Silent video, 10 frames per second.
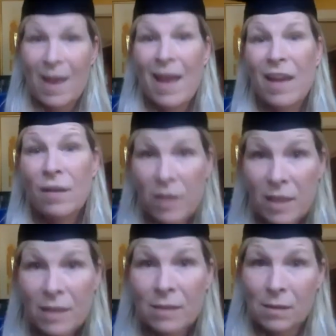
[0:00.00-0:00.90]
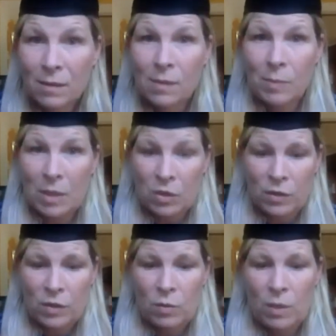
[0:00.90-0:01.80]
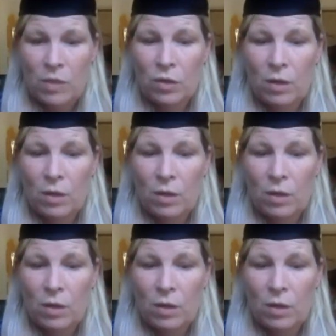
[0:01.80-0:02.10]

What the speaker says: and of this speech situation.